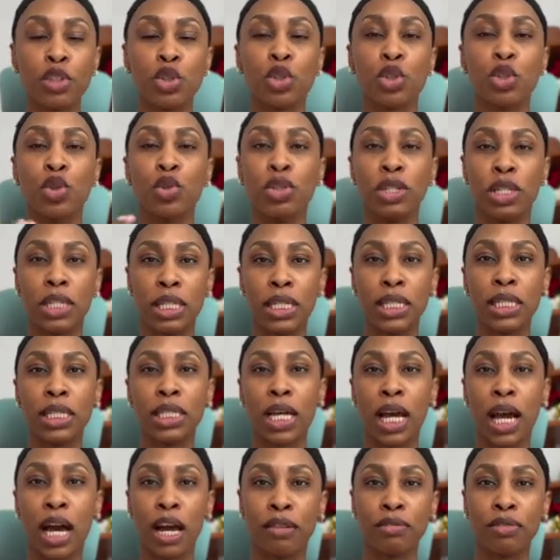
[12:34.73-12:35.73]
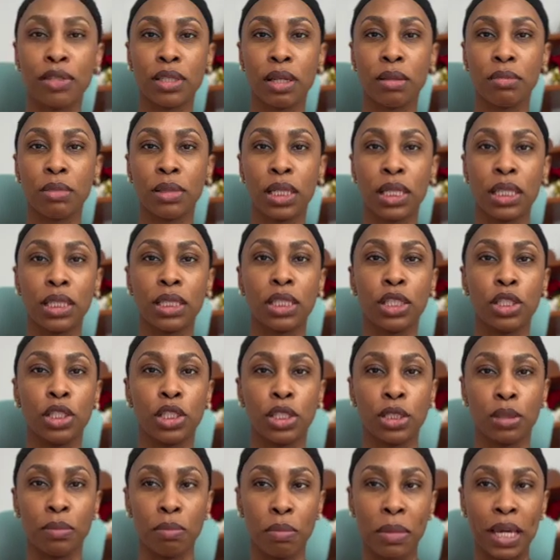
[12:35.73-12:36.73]
so you need to have something to
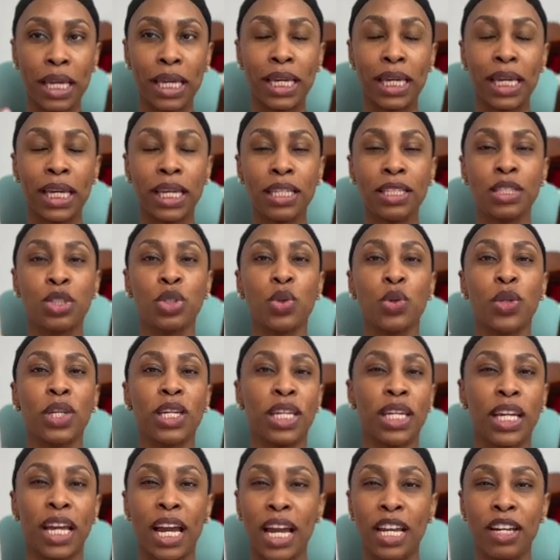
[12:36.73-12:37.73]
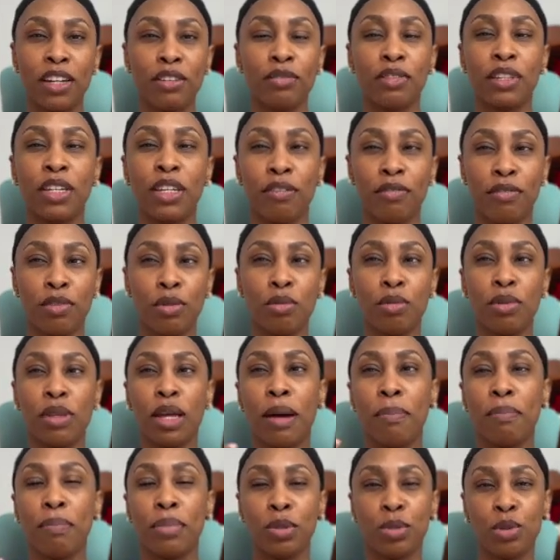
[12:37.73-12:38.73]
just make it so it can kind of give you
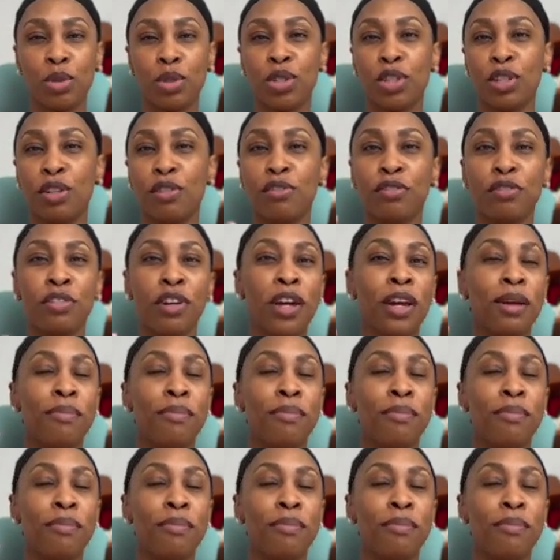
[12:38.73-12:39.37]
that boost of